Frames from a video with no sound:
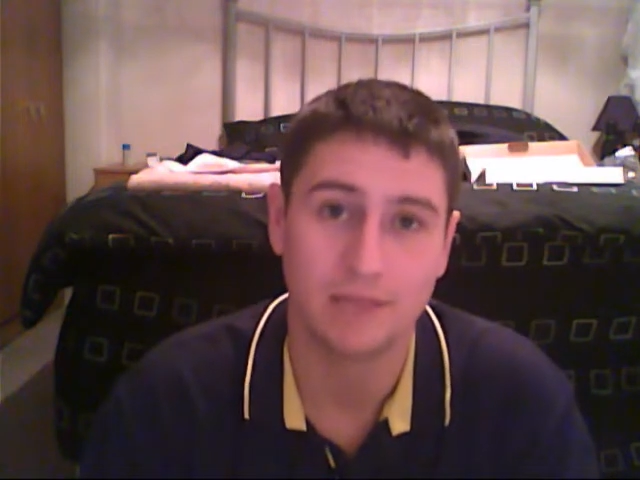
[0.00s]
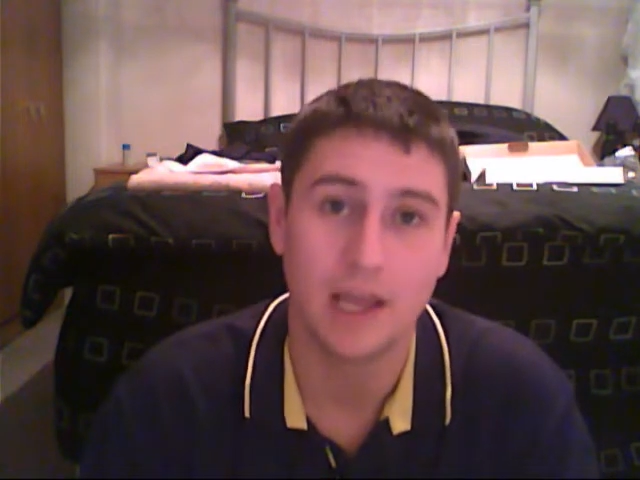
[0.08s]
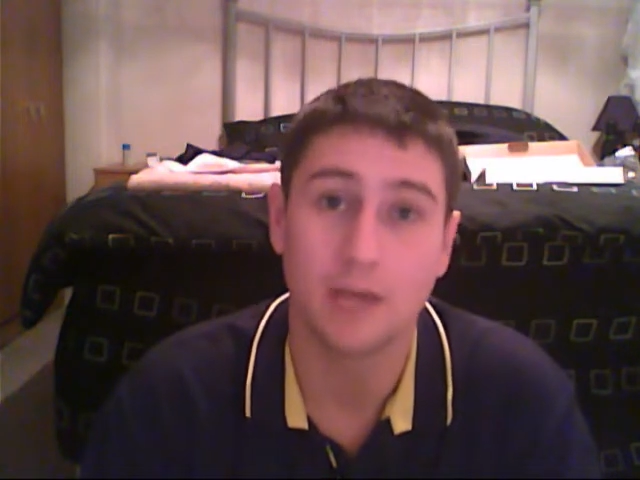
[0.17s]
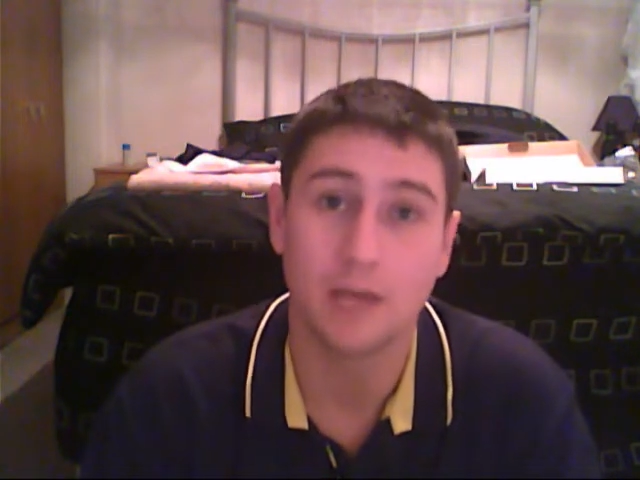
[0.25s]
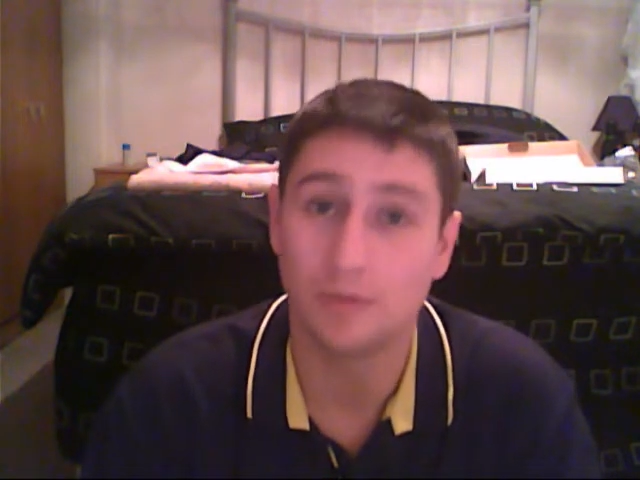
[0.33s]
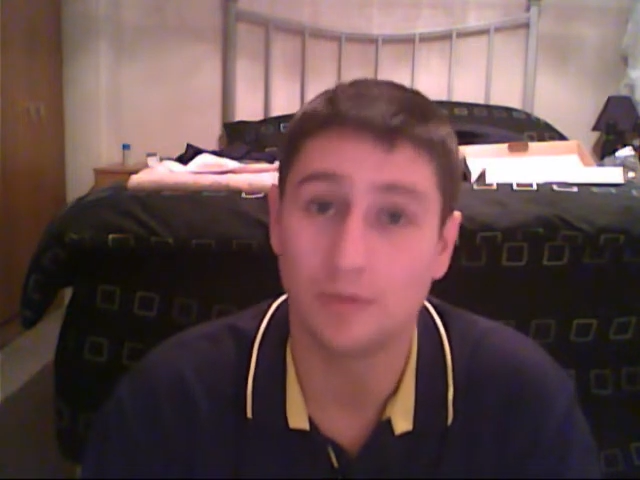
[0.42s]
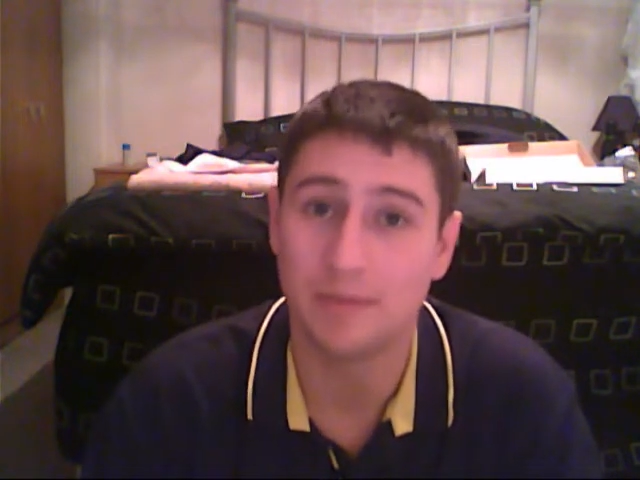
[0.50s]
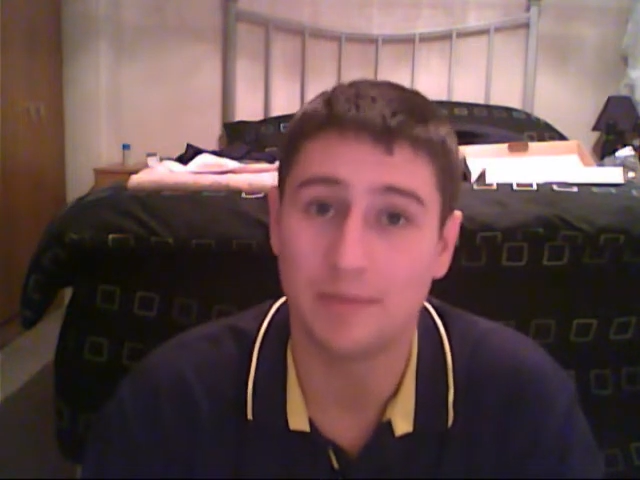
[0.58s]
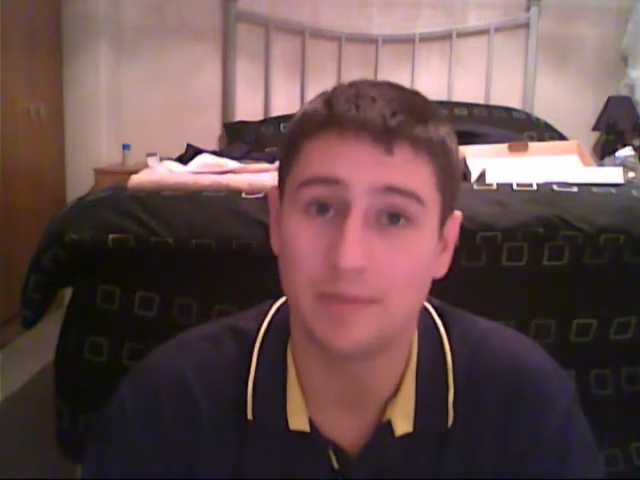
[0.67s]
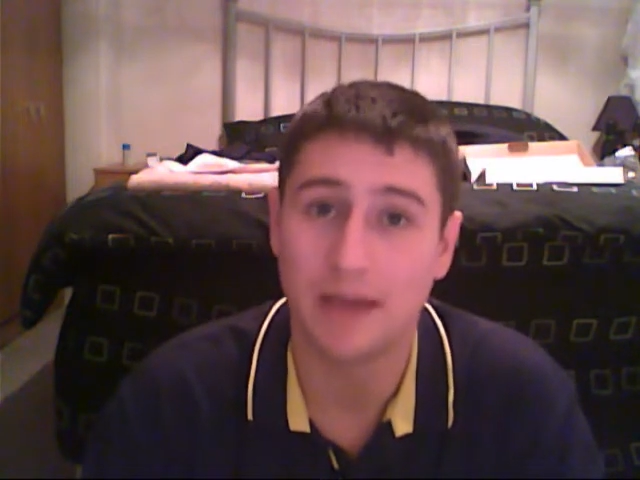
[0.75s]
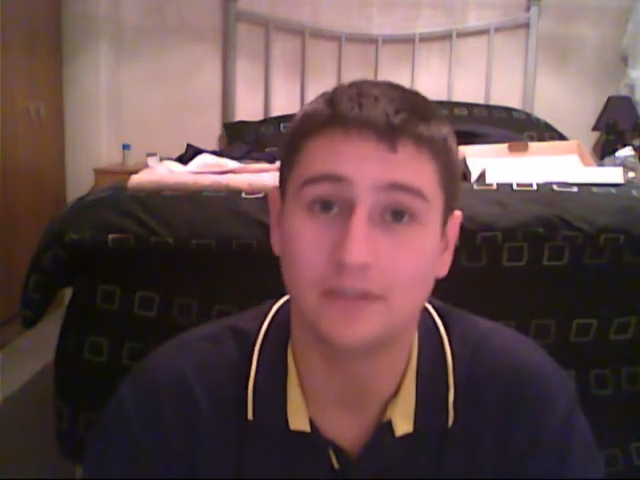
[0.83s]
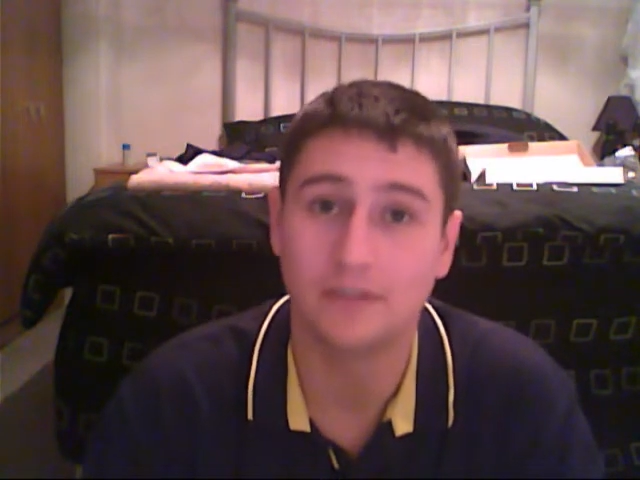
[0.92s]
it would be
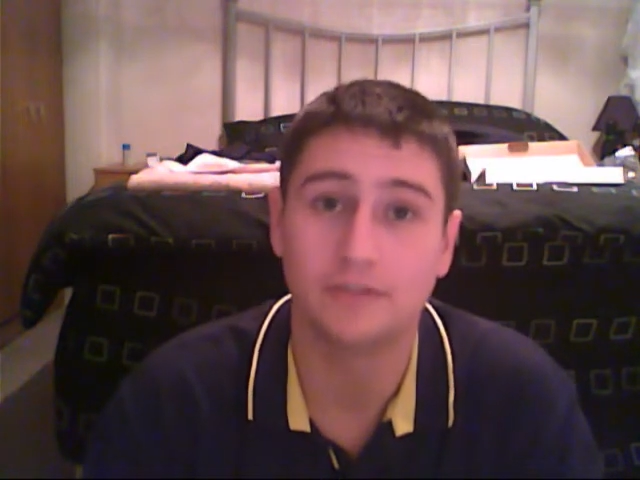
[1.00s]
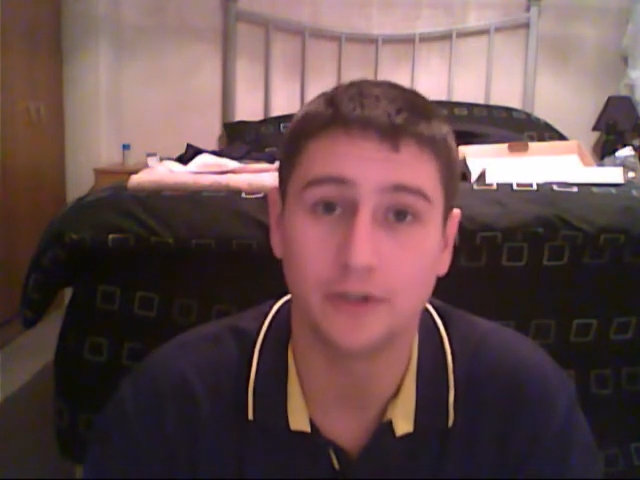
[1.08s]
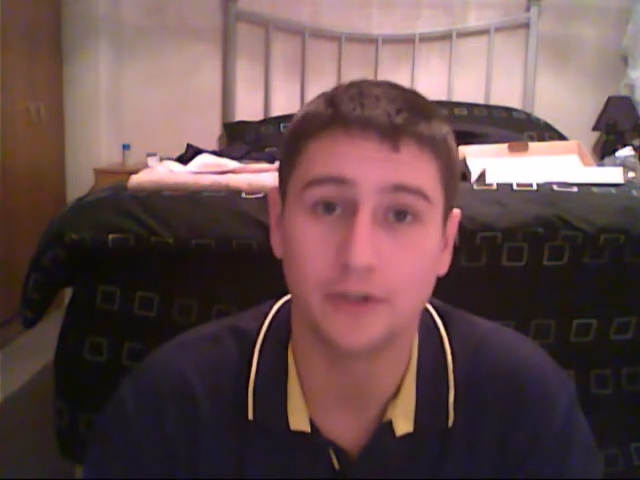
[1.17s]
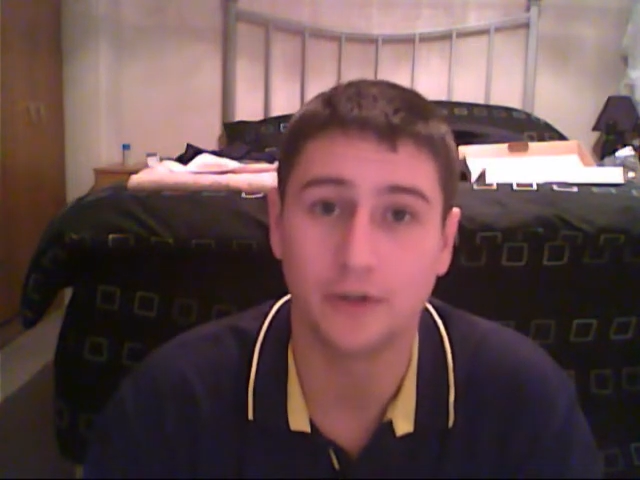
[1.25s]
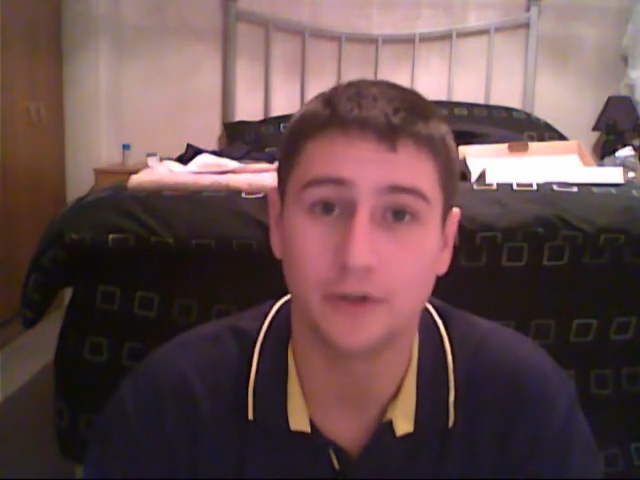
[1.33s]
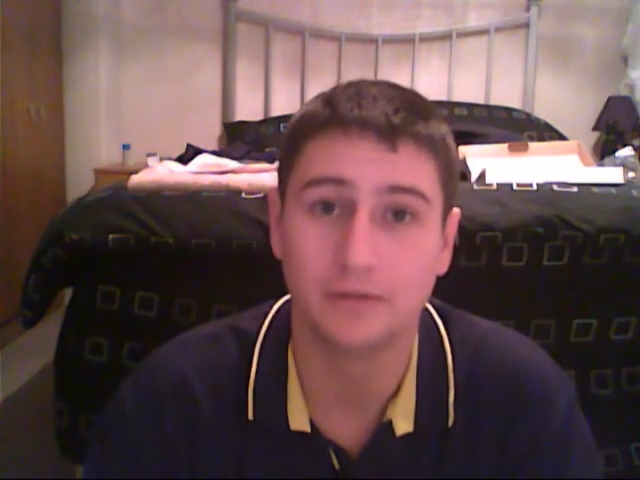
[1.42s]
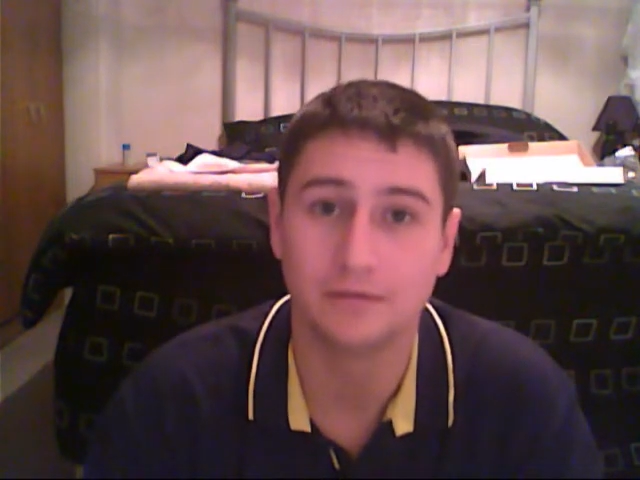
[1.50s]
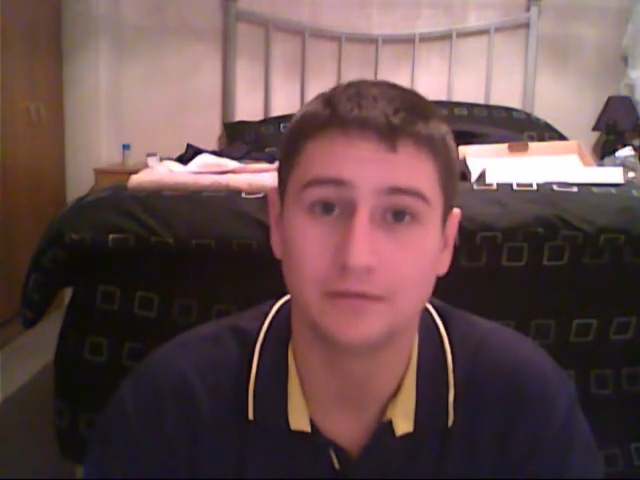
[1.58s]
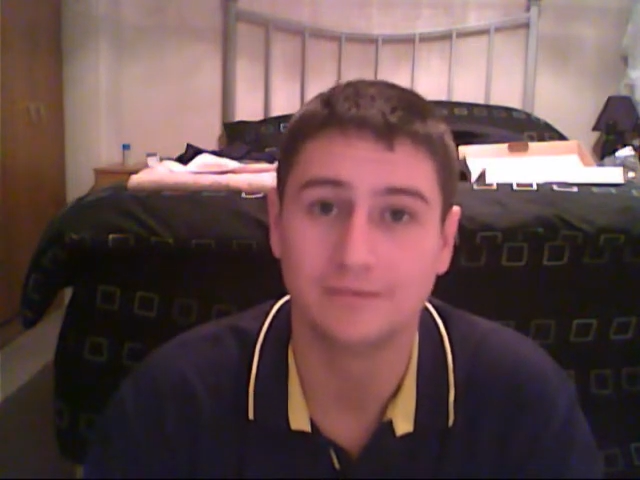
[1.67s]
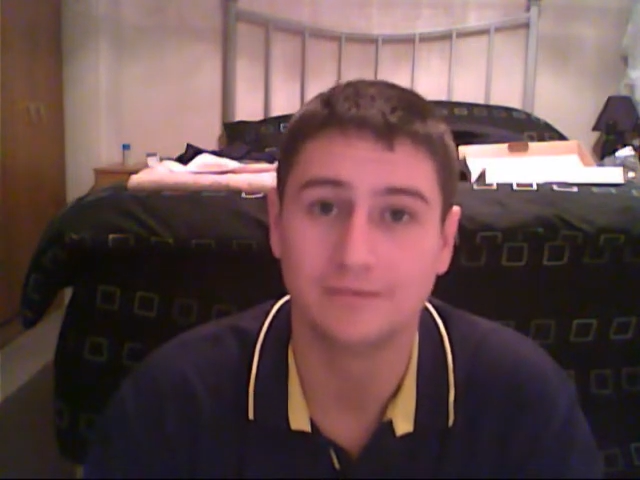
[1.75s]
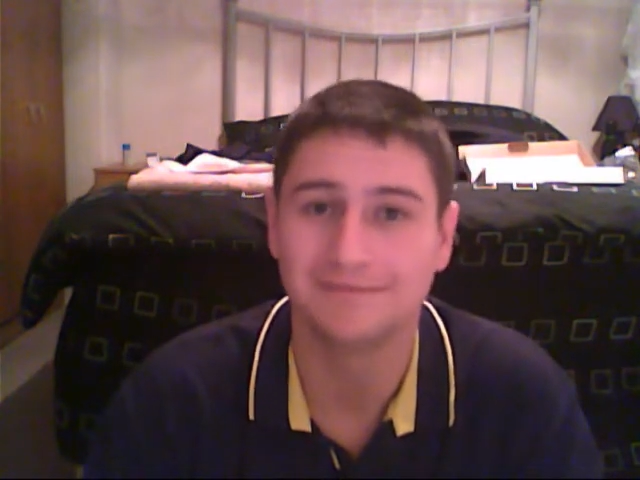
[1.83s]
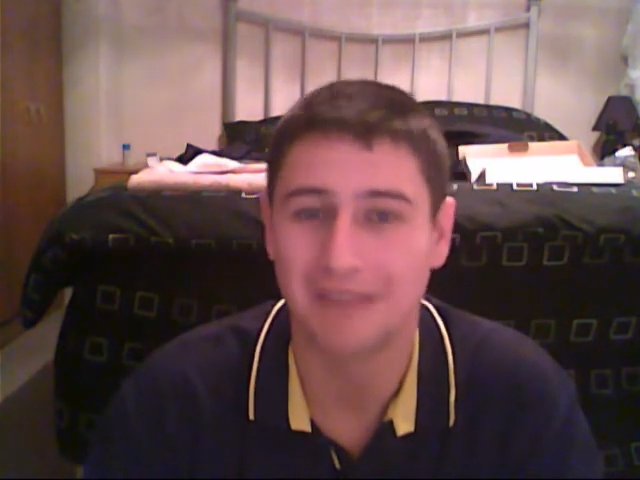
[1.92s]
better for you
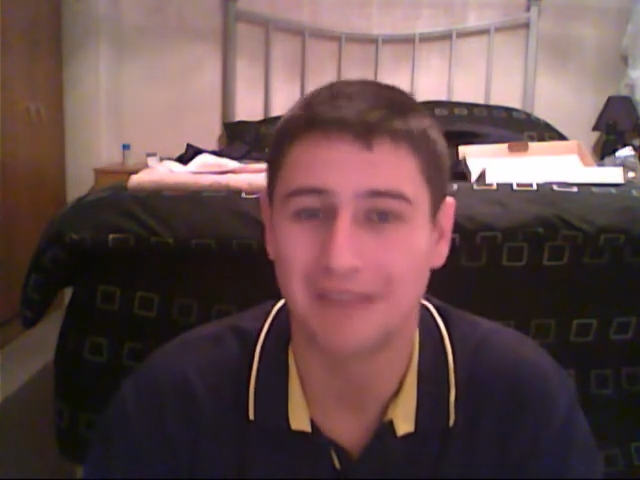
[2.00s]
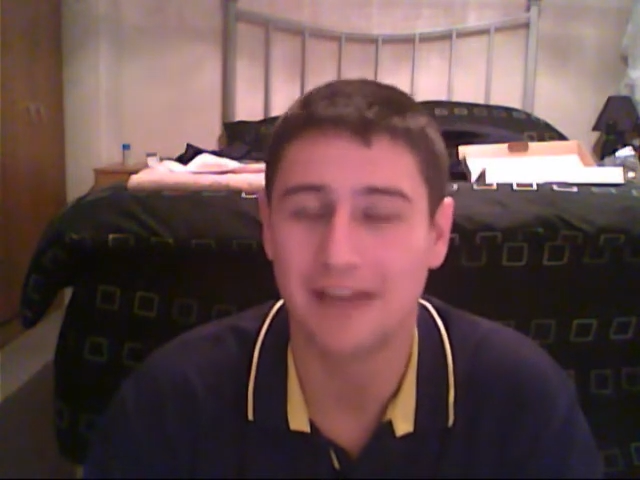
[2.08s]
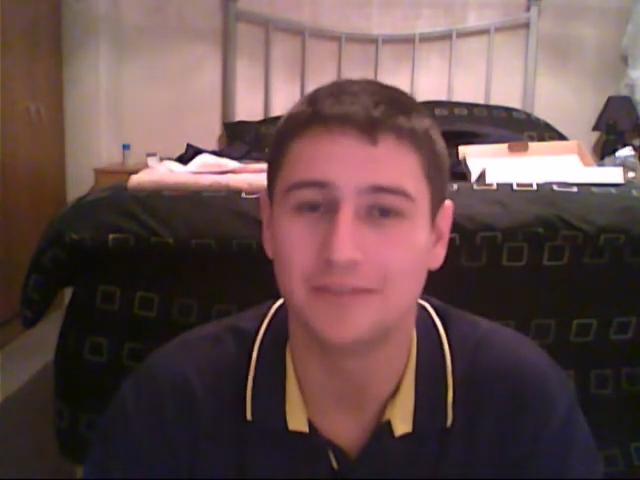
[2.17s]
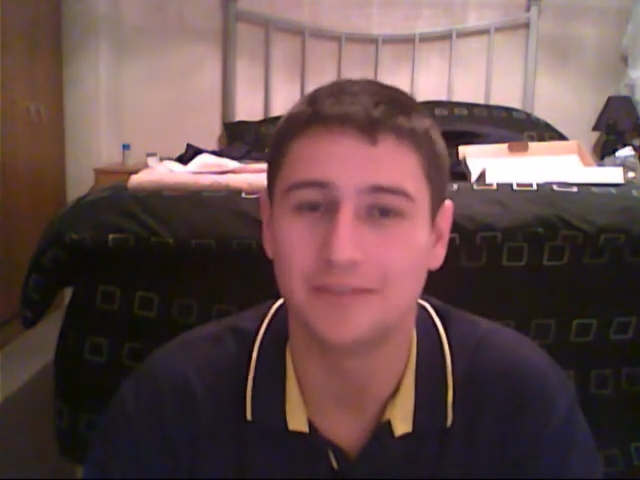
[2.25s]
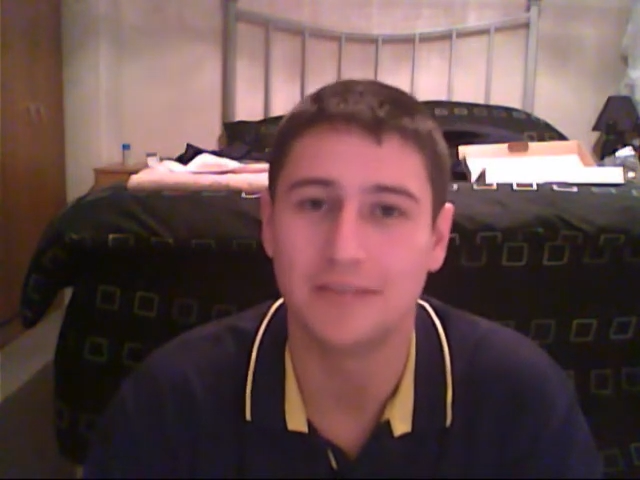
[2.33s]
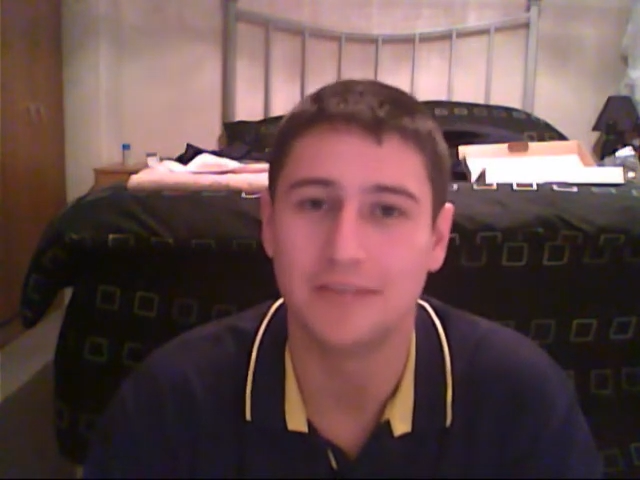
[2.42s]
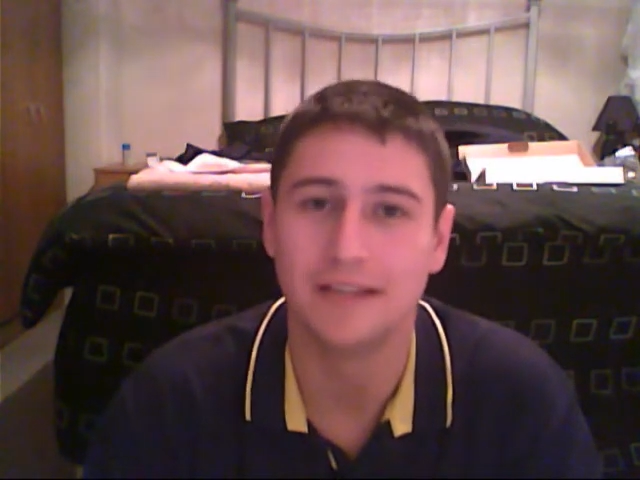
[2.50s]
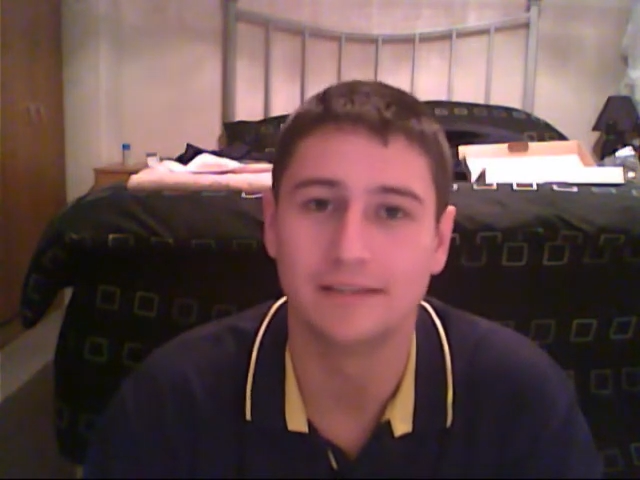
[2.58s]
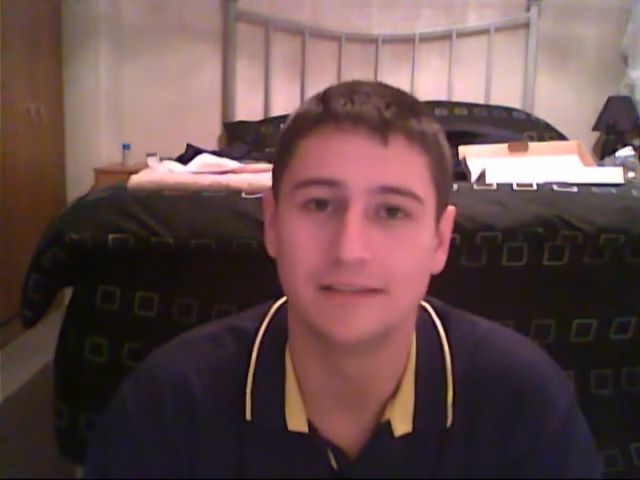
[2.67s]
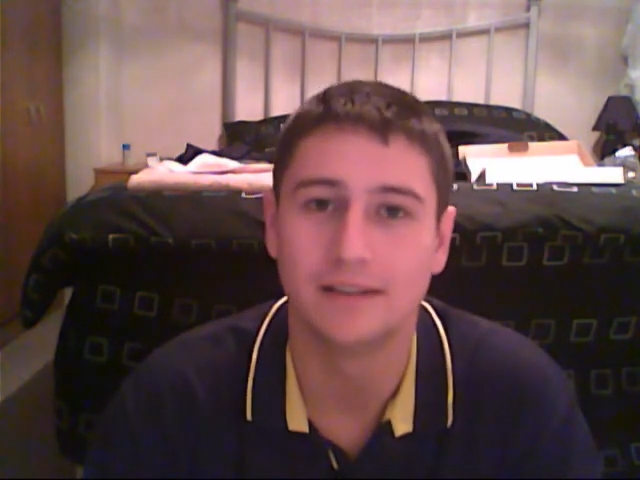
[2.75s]
and me